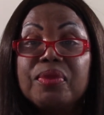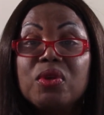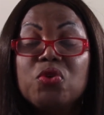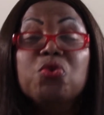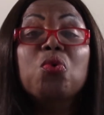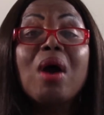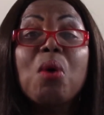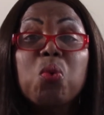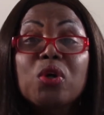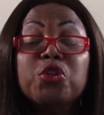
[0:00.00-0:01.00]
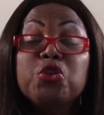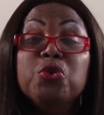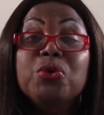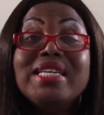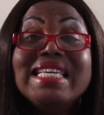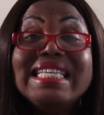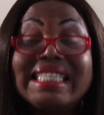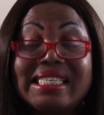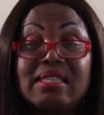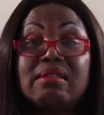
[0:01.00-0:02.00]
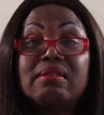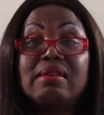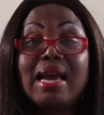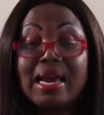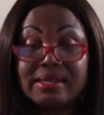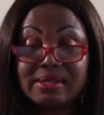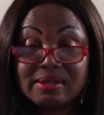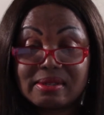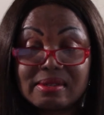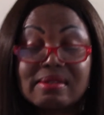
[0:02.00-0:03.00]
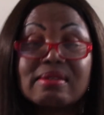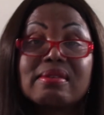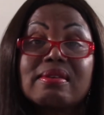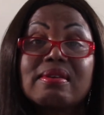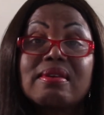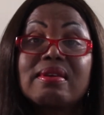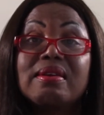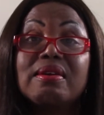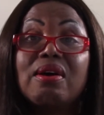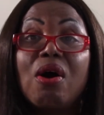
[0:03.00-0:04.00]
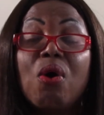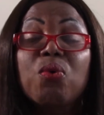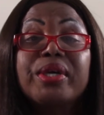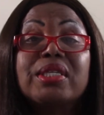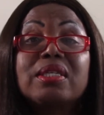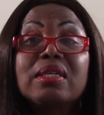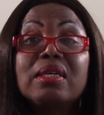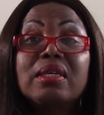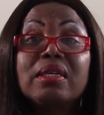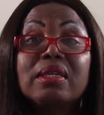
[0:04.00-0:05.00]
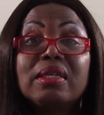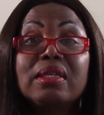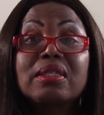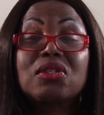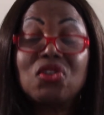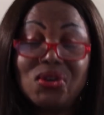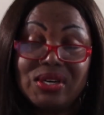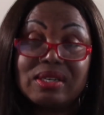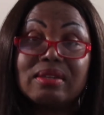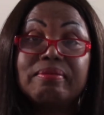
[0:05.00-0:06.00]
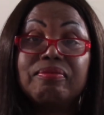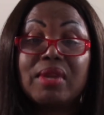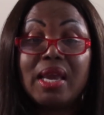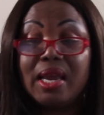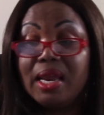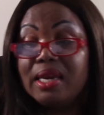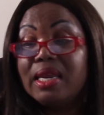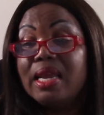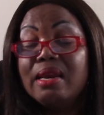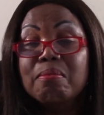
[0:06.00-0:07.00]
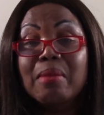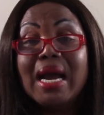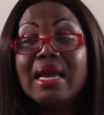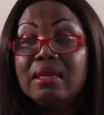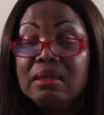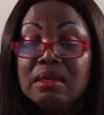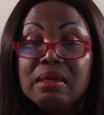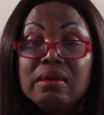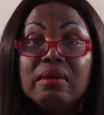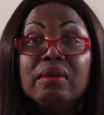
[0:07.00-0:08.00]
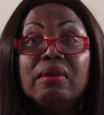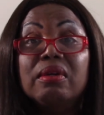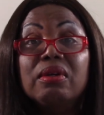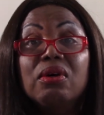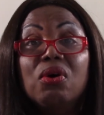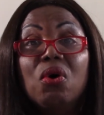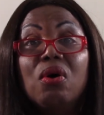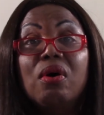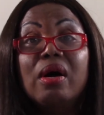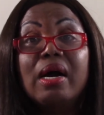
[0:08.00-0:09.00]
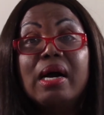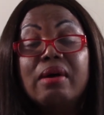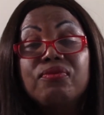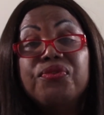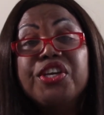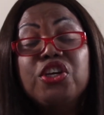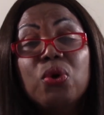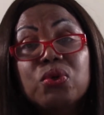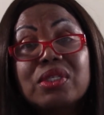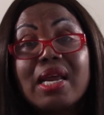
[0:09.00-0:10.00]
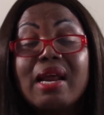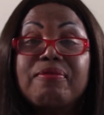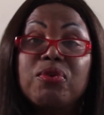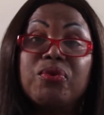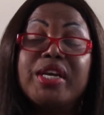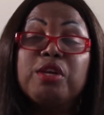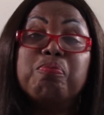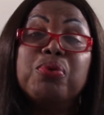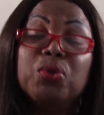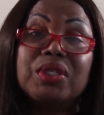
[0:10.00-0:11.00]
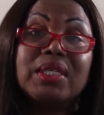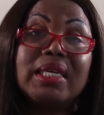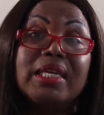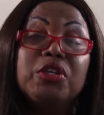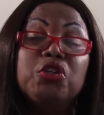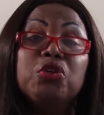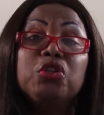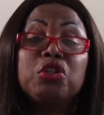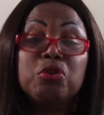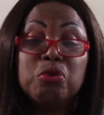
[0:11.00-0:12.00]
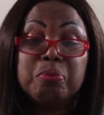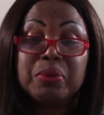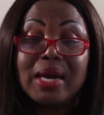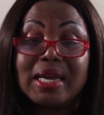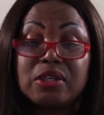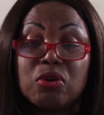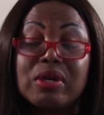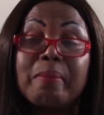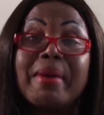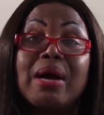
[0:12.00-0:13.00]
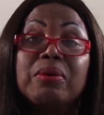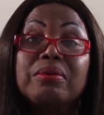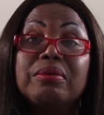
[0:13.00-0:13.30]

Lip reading: you are what you eat, as always said. And in my videos that I've already put in YouTube, I talk about